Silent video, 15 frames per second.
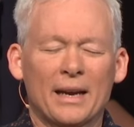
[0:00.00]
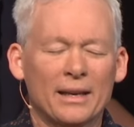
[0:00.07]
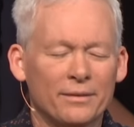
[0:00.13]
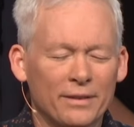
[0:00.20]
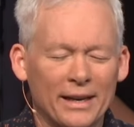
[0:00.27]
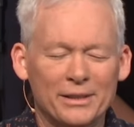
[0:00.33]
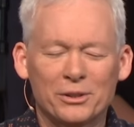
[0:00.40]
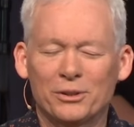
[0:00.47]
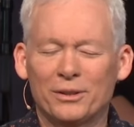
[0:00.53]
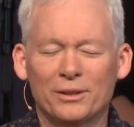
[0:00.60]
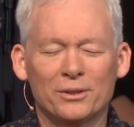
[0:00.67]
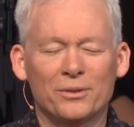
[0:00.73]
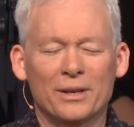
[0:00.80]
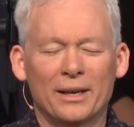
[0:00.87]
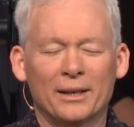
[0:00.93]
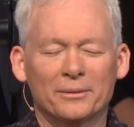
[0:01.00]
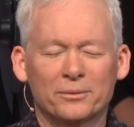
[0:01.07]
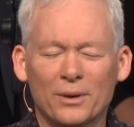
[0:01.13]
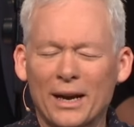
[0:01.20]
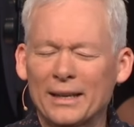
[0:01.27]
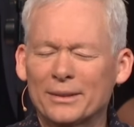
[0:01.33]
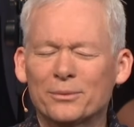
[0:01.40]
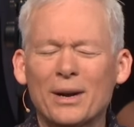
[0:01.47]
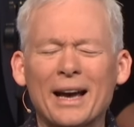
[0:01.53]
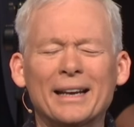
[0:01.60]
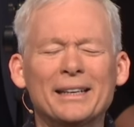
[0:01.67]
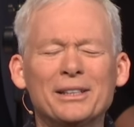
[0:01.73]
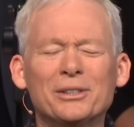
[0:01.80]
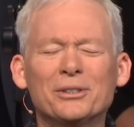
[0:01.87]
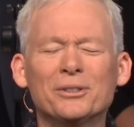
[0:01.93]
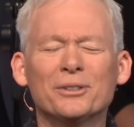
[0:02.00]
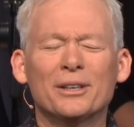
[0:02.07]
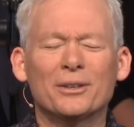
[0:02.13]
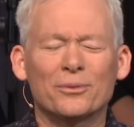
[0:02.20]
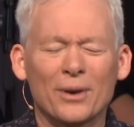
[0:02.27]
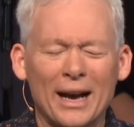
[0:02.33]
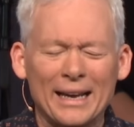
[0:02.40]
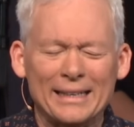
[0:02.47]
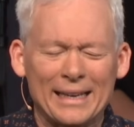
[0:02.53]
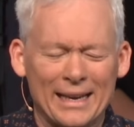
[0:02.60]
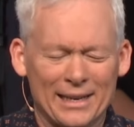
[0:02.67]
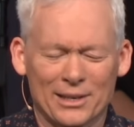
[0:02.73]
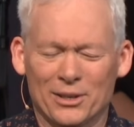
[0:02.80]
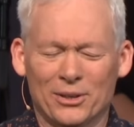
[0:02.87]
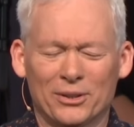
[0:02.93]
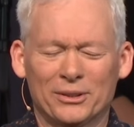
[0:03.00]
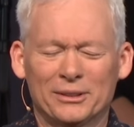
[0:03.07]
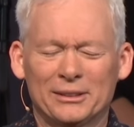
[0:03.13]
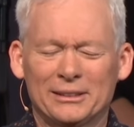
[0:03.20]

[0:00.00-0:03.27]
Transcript: I invite you to do that right here and right now.